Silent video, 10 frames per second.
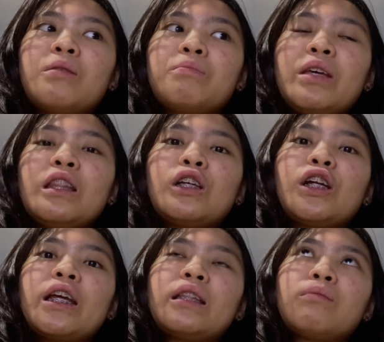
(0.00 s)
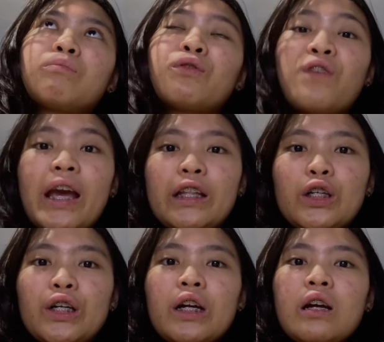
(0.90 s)
internet
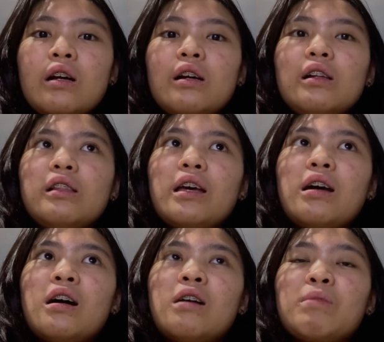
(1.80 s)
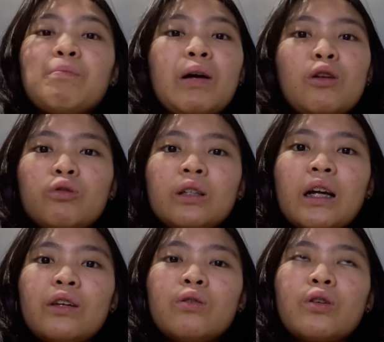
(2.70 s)
provider. Magpa-load
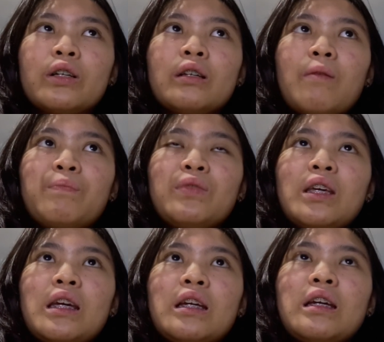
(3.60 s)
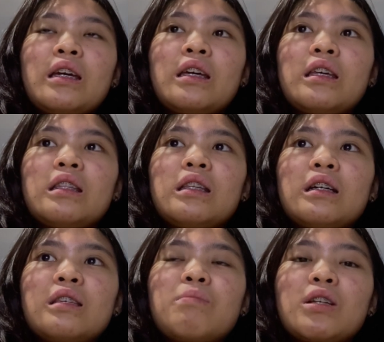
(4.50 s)
kayo or something, and
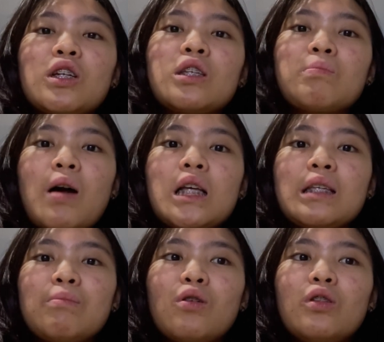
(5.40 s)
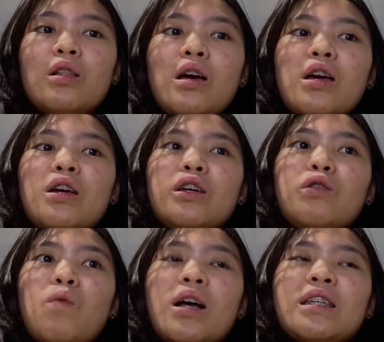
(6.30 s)
as much as possible,
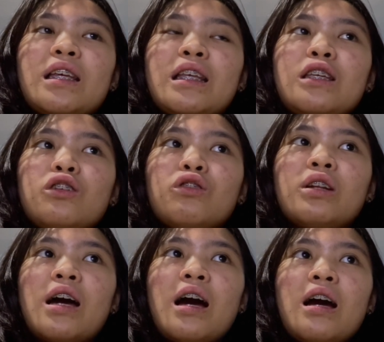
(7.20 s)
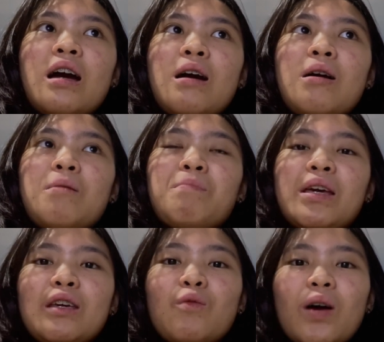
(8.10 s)
iwasan ninyo na
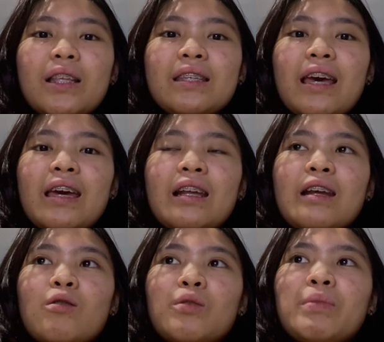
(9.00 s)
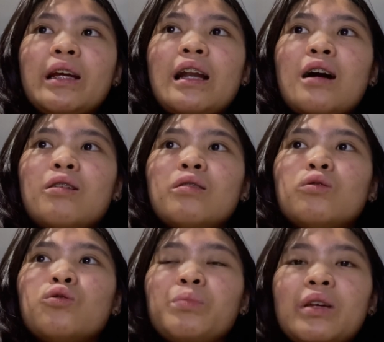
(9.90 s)
maiwan sa ere or biglang
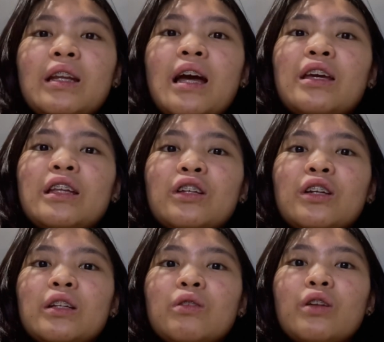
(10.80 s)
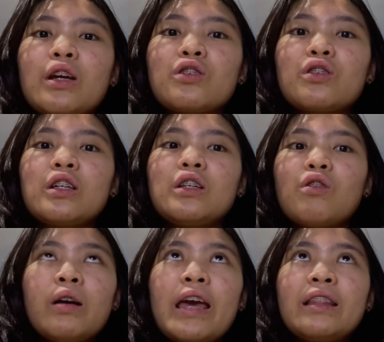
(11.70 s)
humina yung internet connection
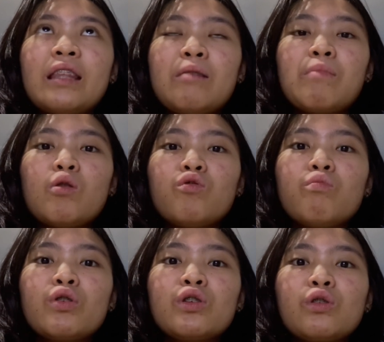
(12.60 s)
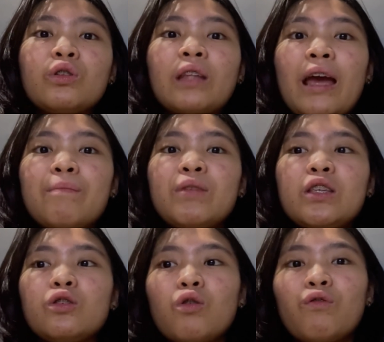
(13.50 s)
ninyo and then maubos yung time
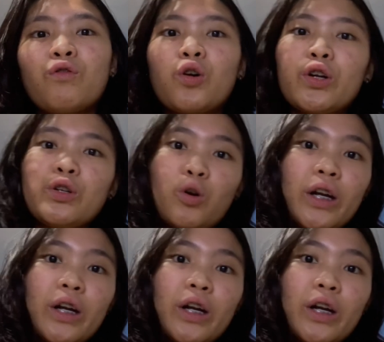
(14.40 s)
ninyo for your